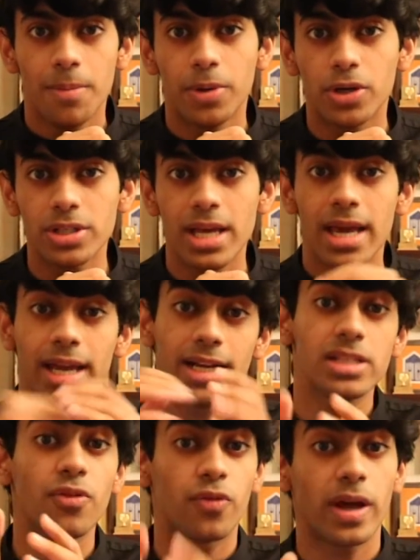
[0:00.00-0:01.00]
because it
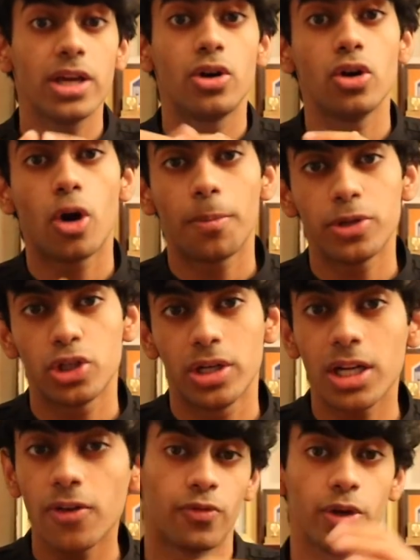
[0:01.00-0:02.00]
is a very good
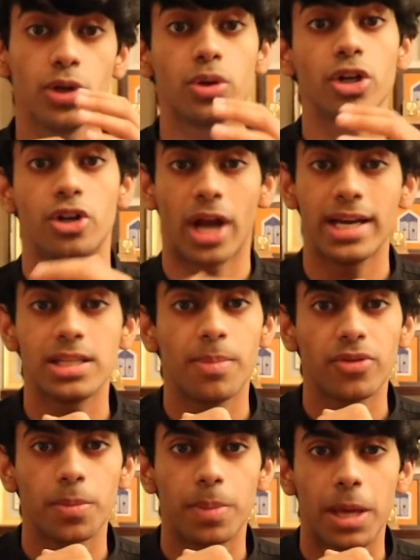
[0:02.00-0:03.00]
opportunity for you to rise
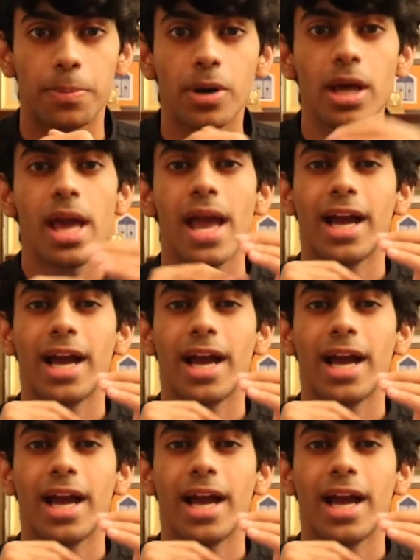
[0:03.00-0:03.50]
above the paper